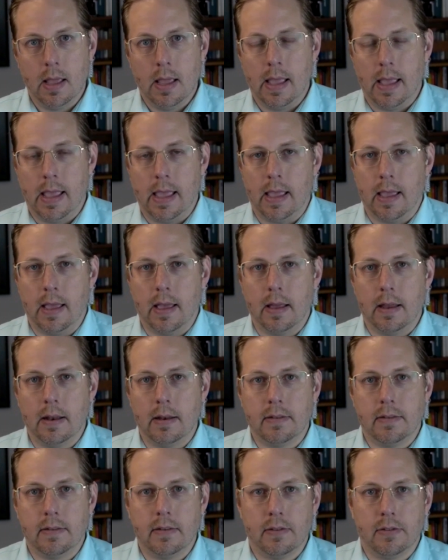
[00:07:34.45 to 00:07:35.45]

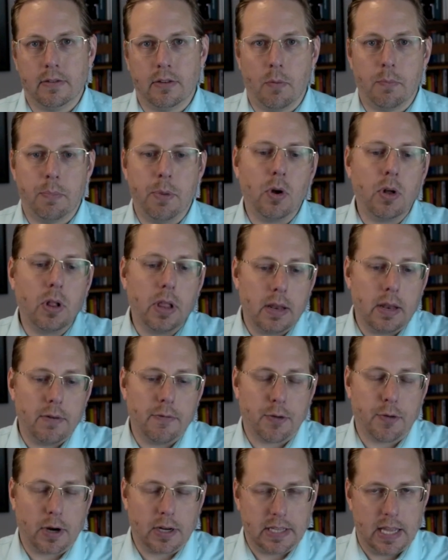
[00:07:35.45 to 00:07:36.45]
And so Bill Clinton,
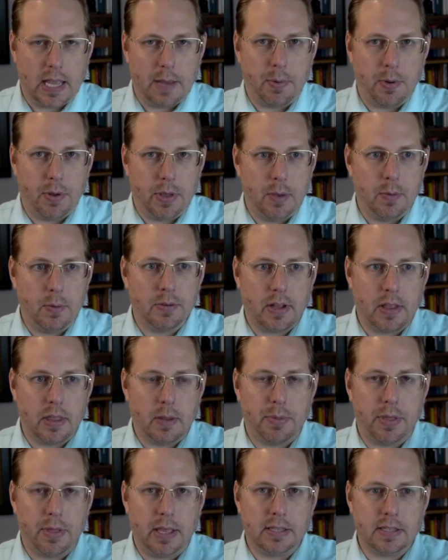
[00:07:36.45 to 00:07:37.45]
for example, he was on the
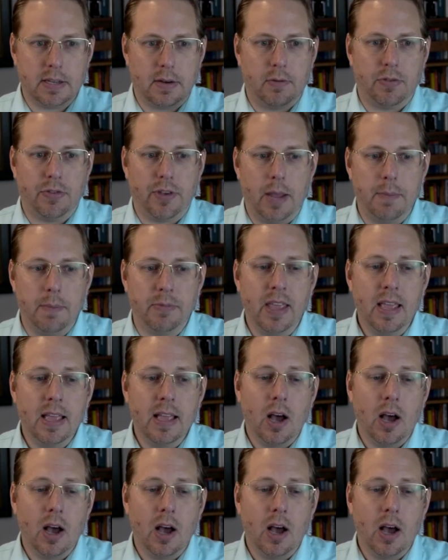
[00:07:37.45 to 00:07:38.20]
plane several times,